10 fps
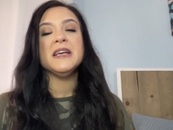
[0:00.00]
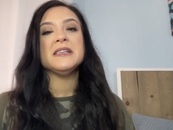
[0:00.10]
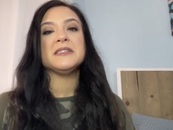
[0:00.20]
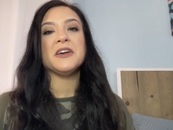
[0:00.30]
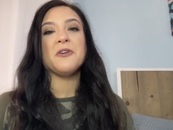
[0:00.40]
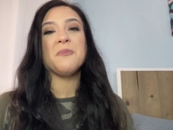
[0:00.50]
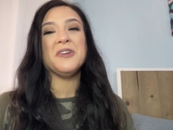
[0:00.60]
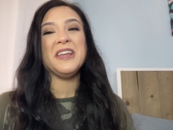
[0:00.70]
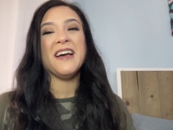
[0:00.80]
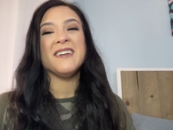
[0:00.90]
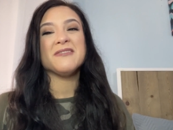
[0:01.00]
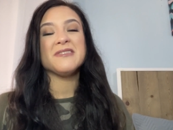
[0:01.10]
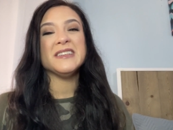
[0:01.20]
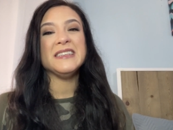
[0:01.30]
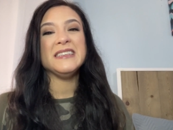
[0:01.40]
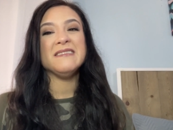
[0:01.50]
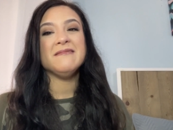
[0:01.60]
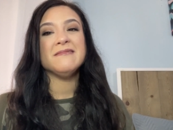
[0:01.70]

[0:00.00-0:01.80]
So, but yeah, really,